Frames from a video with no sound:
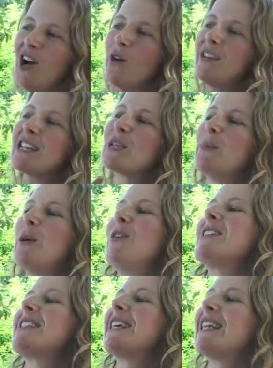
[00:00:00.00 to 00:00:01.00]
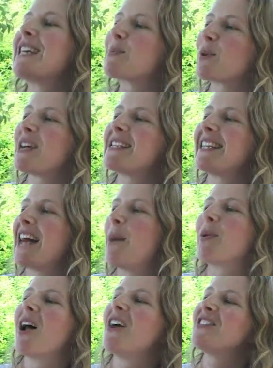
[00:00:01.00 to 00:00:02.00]
of experiencing and expressing that
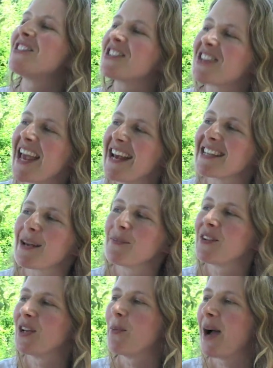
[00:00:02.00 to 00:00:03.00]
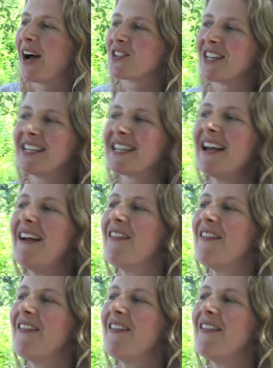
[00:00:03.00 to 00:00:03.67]
plant and saying something about it,